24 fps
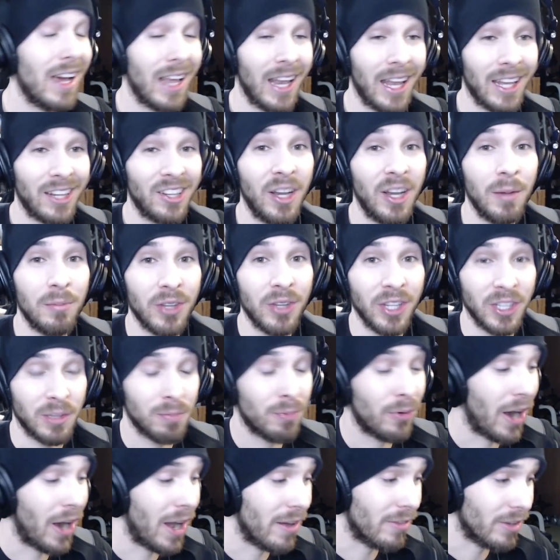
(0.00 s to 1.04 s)
I like to keep things
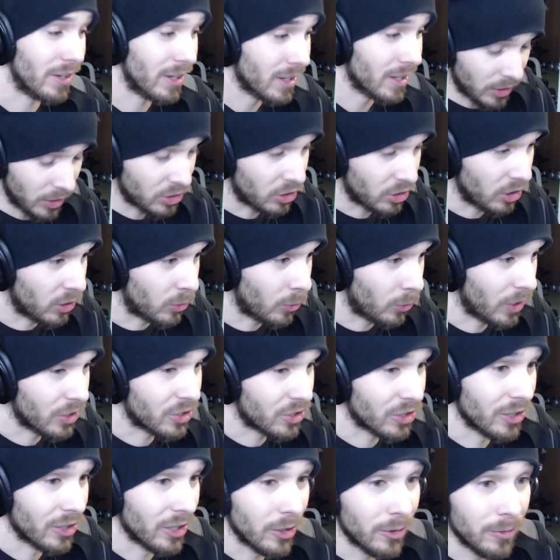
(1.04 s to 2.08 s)
private. That's a good
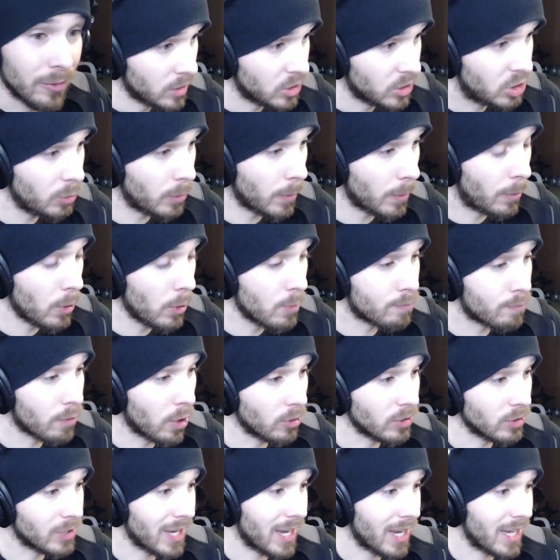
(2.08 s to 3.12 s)
question, though. Super Poop
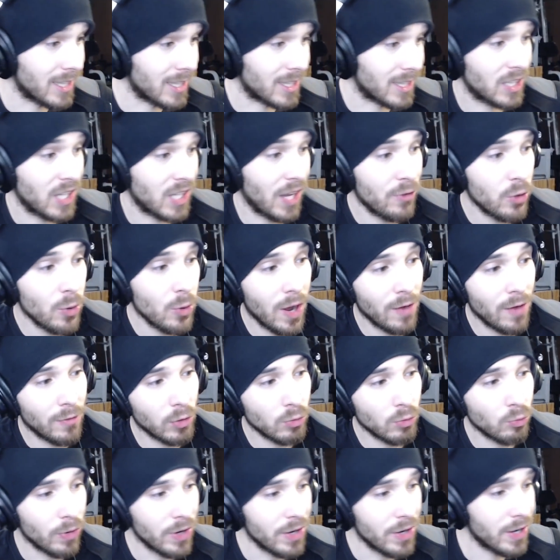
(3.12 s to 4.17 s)
Rose asks, have you ever
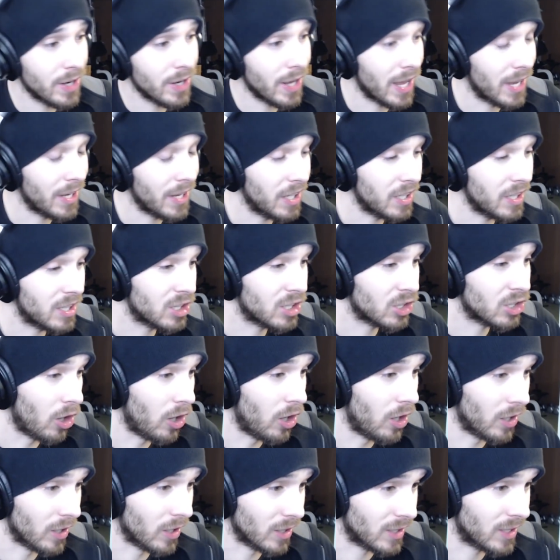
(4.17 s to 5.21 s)
written any
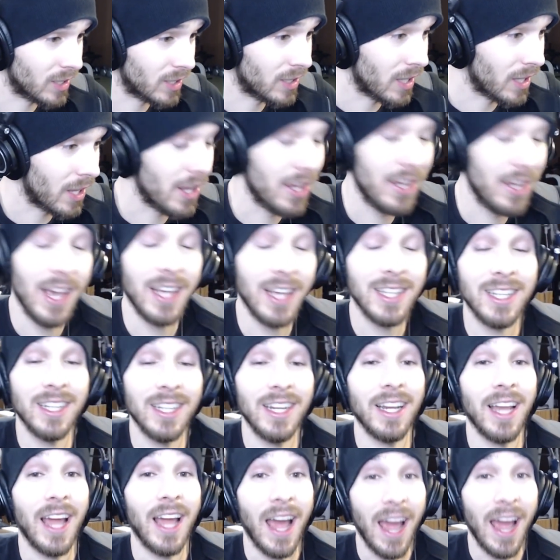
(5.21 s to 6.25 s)
songs? Yes,
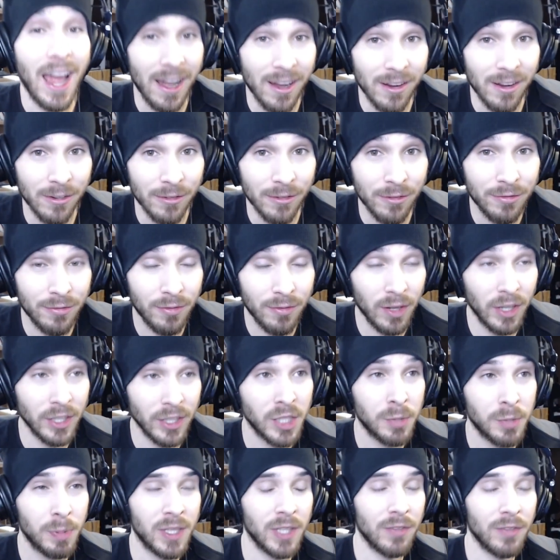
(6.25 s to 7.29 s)
I have. Uh,
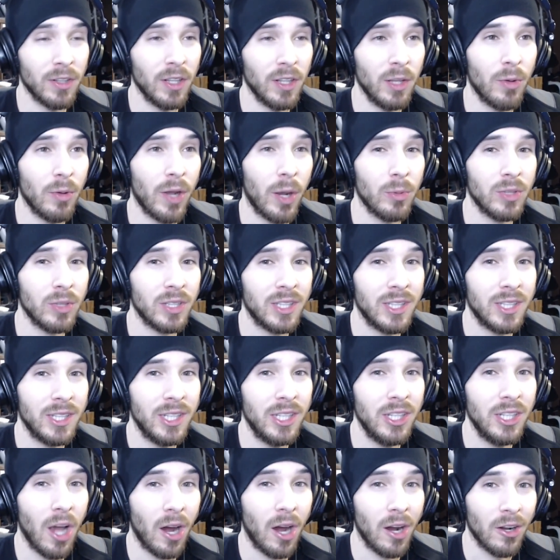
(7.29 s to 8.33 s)
specifically when I
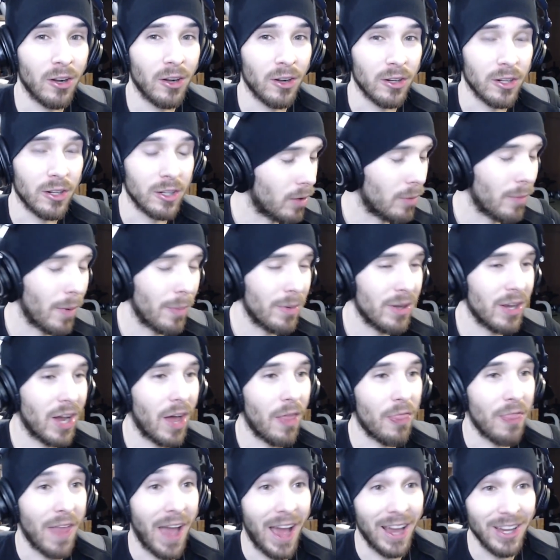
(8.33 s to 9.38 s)
was younger. Well, maybe
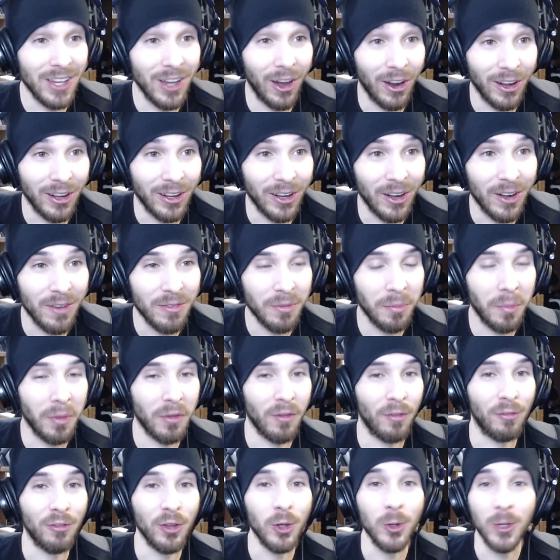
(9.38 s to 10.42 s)
not that younger, maybe
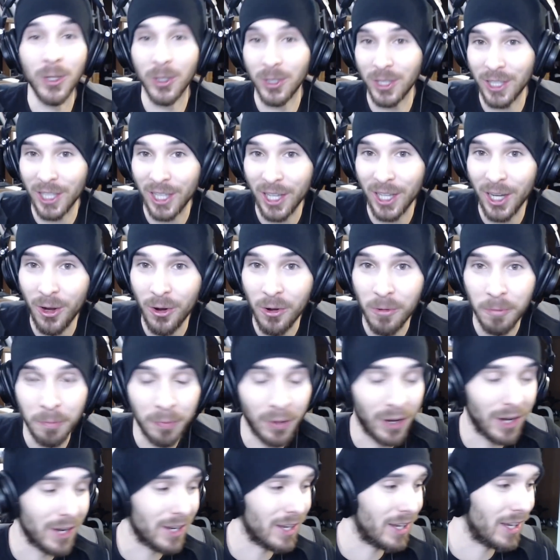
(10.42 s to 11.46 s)
a few years ago,
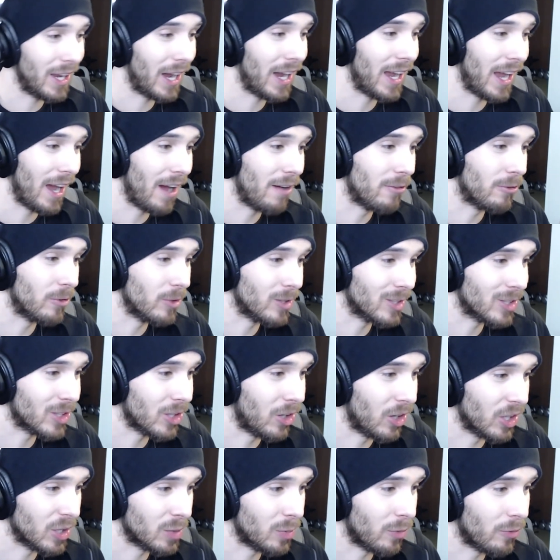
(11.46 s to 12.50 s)
but I have written
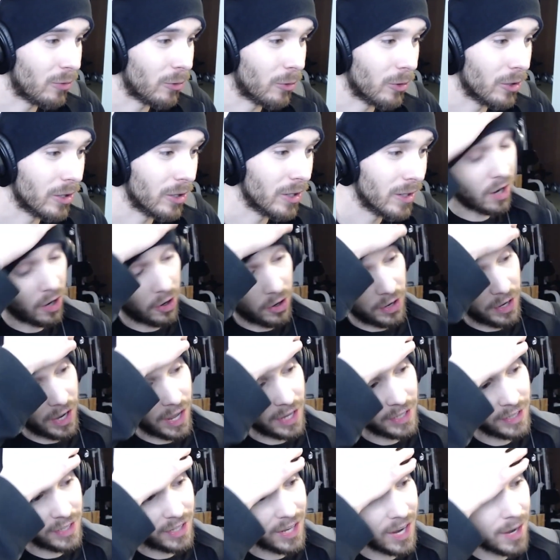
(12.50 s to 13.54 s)
songs before. All right,
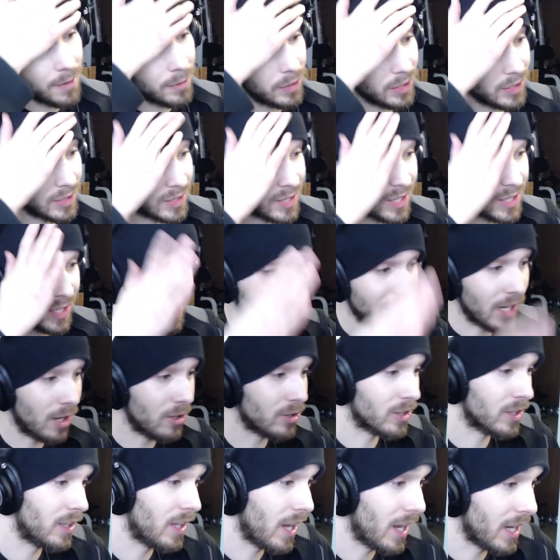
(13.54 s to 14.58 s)

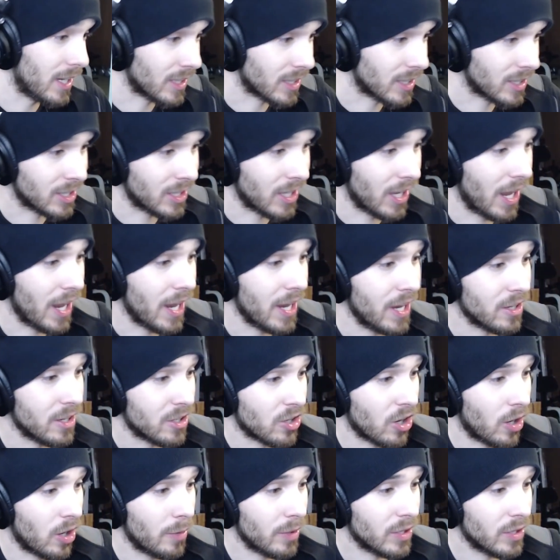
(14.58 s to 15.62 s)
Endgaming6000 asks, Hey,
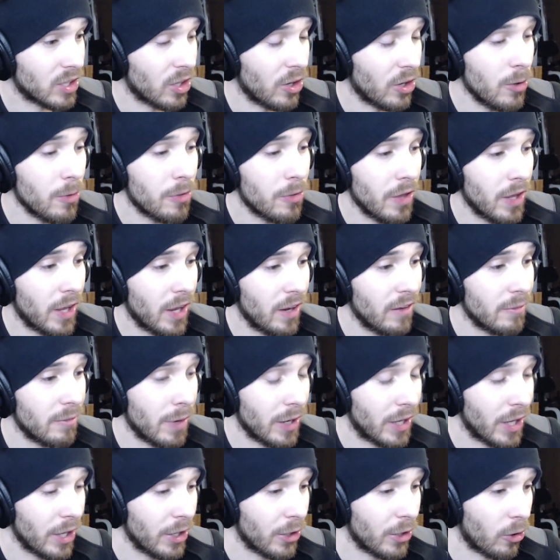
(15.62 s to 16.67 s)
Charmx, are you thinking of
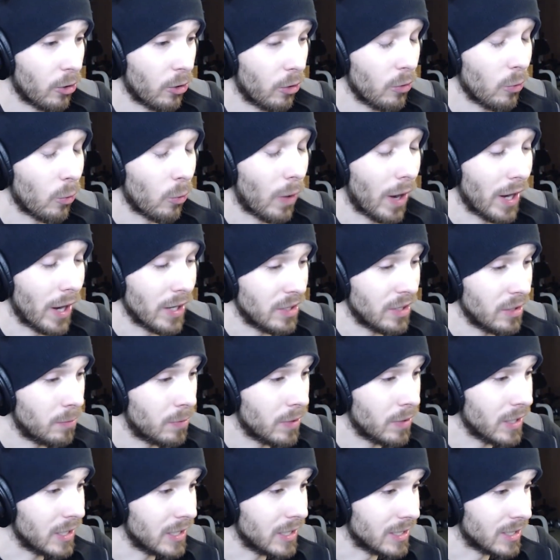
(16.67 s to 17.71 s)
making your own
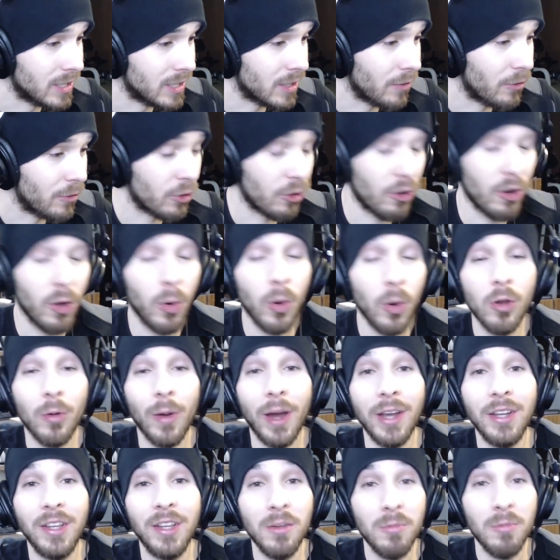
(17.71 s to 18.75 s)
YTPs? If you don't know what
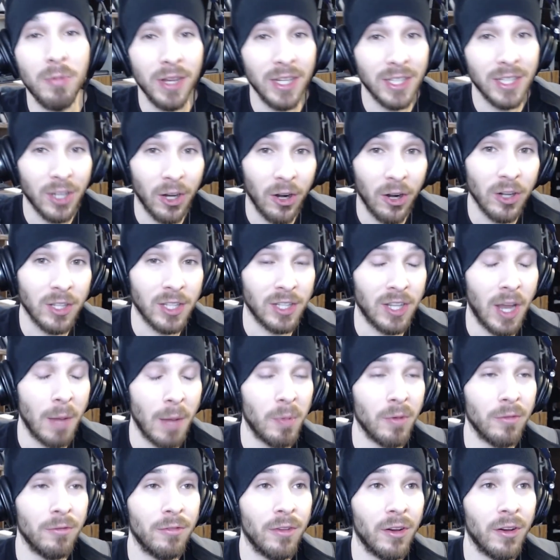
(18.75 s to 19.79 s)
YTPs are, it's a type
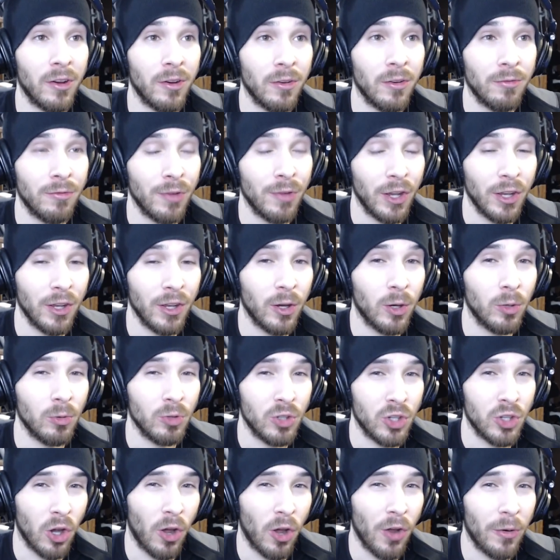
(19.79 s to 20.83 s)
of uh, video
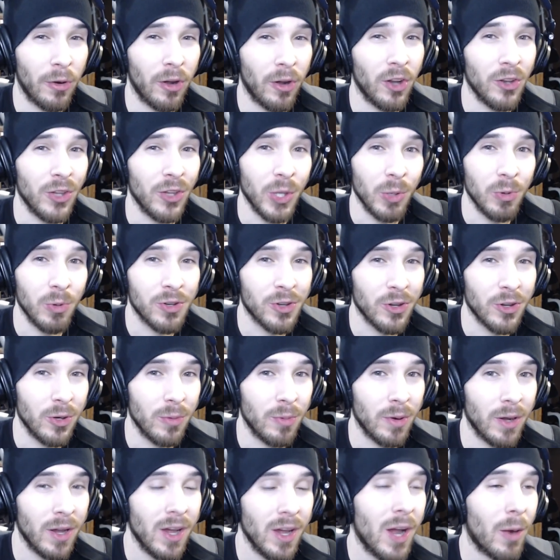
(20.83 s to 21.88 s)
genre on
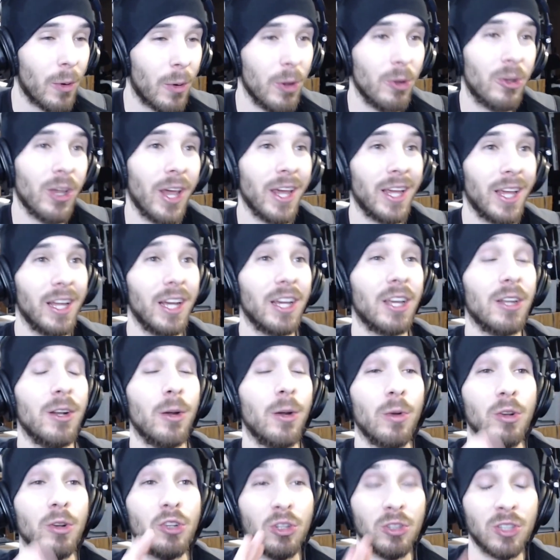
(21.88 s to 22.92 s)
YouTube where you take like an
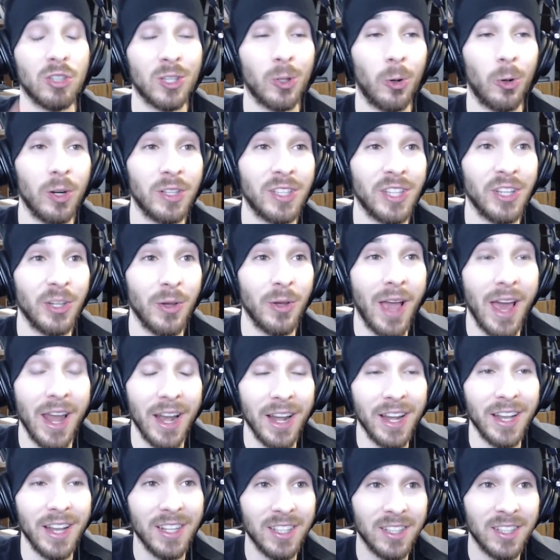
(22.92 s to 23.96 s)
original source and you
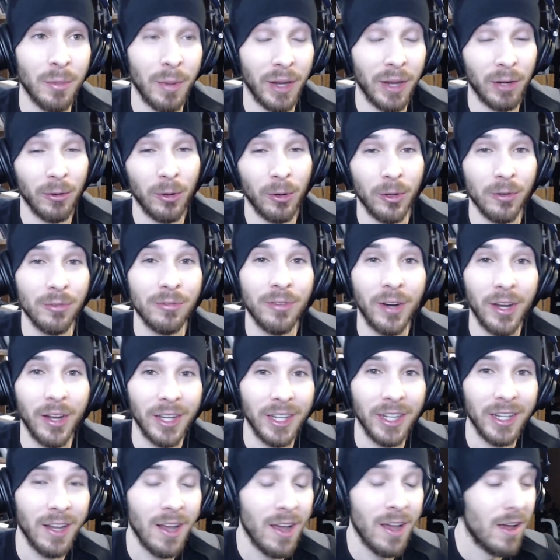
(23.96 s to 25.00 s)
edit it to make it really
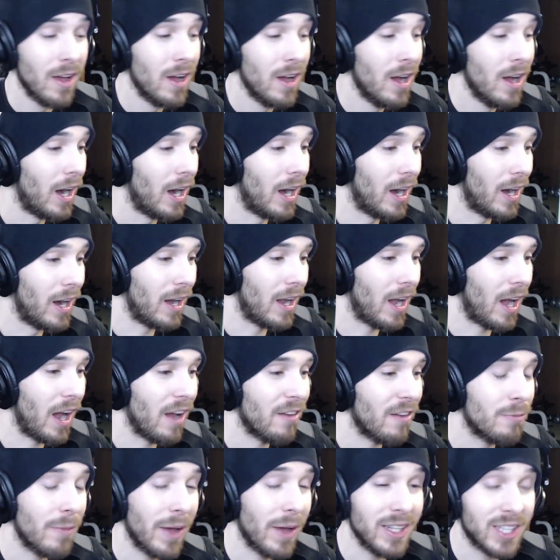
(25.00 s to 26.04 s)
funny. Uh,
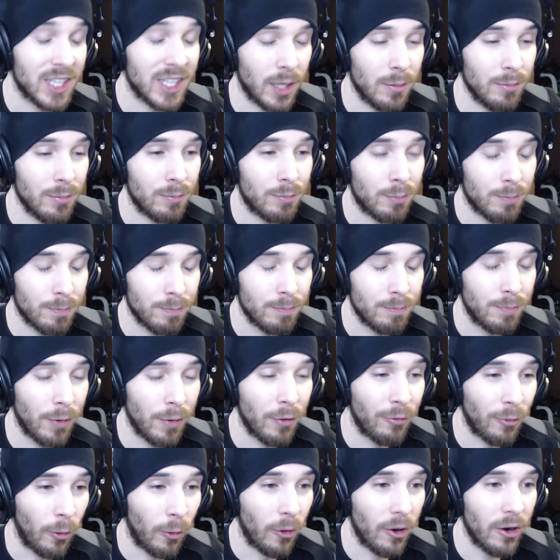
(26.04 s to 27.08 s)
I've made some
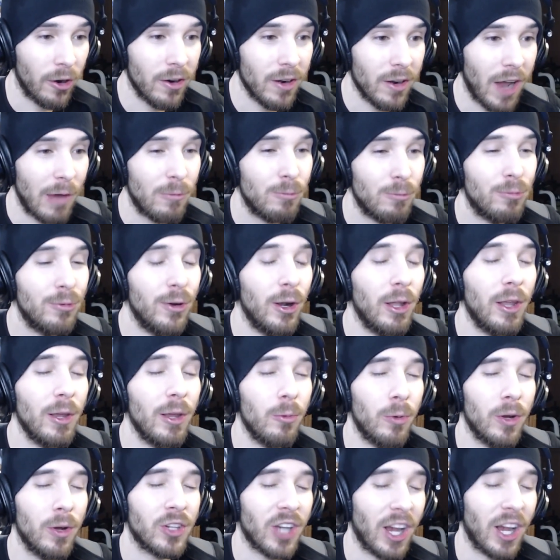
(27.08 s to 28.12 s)
before. I really
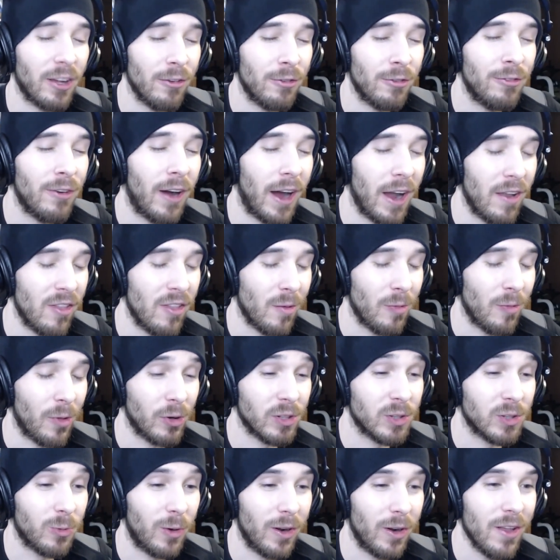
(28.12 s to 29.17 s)
wish I could find them. There
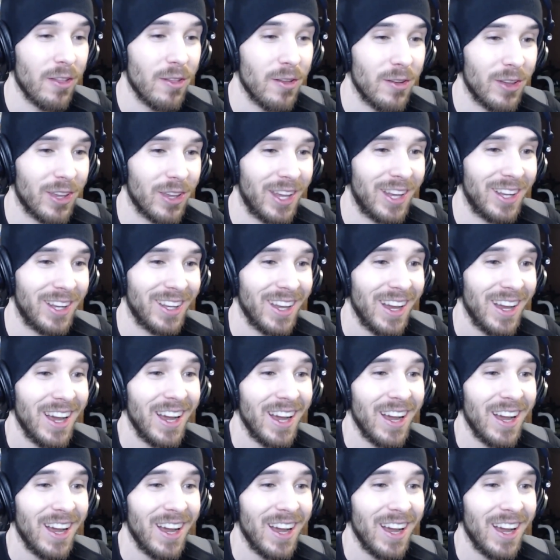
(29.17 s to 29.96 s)
was one of the,